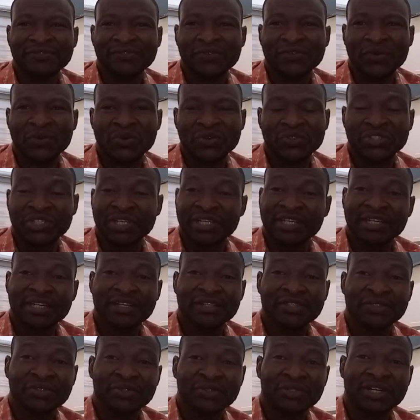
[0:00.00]
for
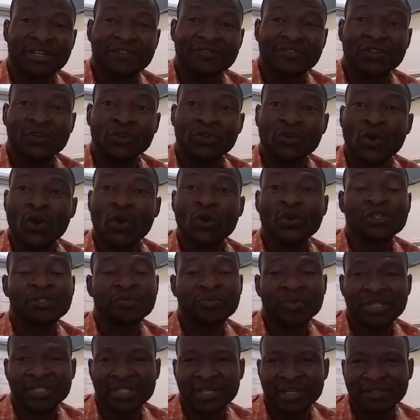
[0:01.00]
general sonography on all
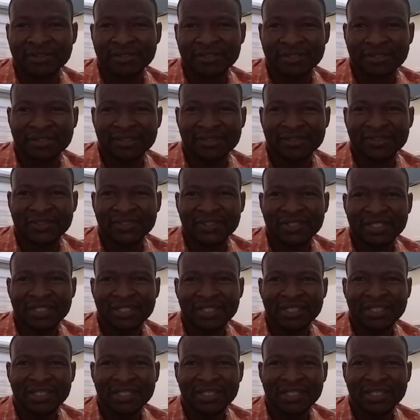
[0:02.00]
specialties.